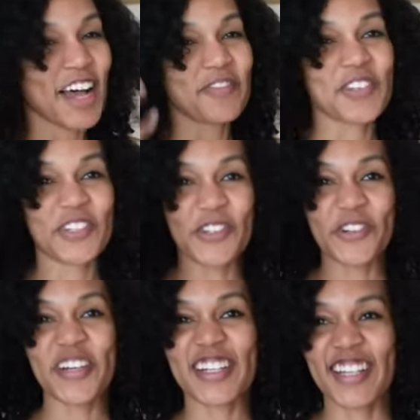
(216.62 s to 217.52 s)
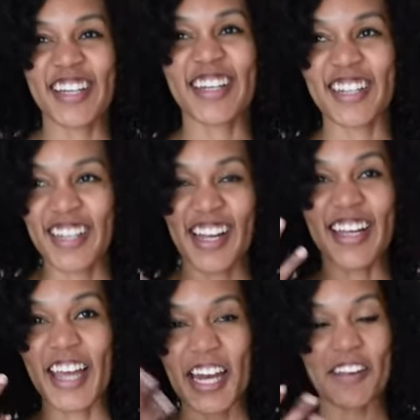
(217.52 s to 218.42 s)
I'm so elated, like I
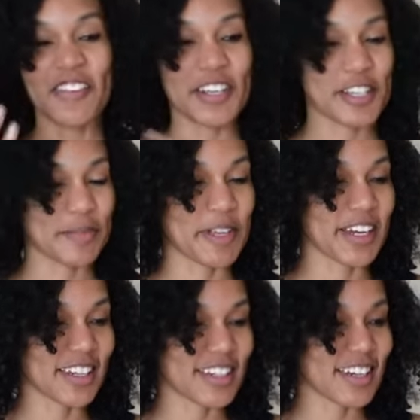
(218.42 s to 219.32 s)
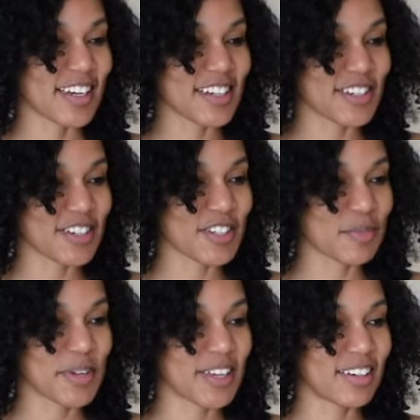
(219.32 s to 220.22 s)
can't even explain it. Today has just
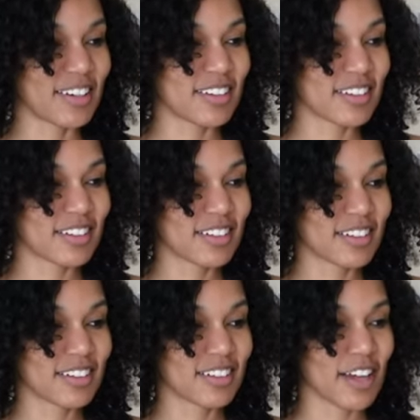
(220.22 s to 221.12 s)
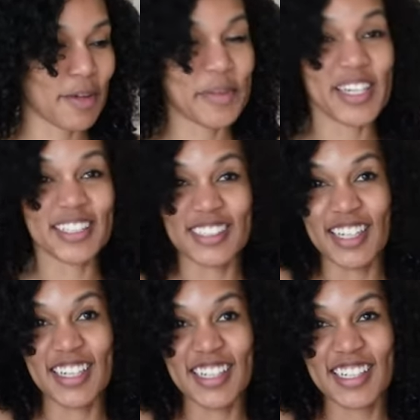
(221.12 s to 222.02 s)
been
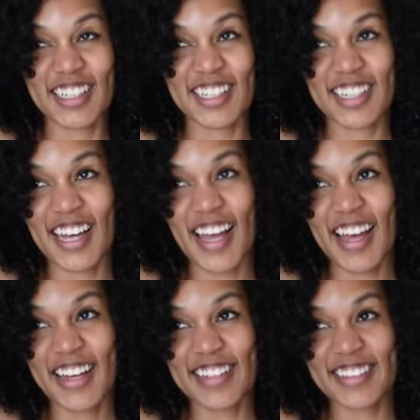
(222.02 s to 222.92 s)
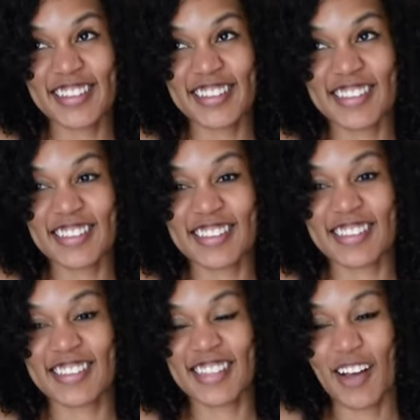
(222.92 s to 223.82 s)
amazing, and
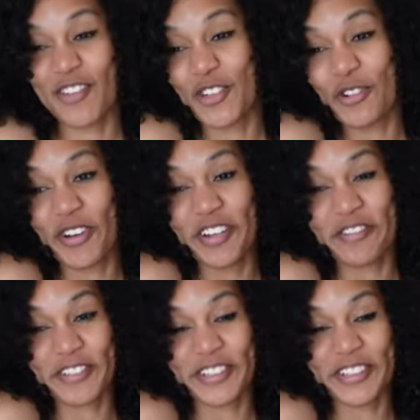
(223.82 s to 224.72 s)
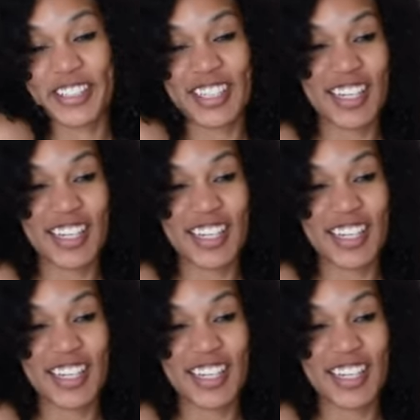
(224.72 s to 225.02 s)
I'm so grateful.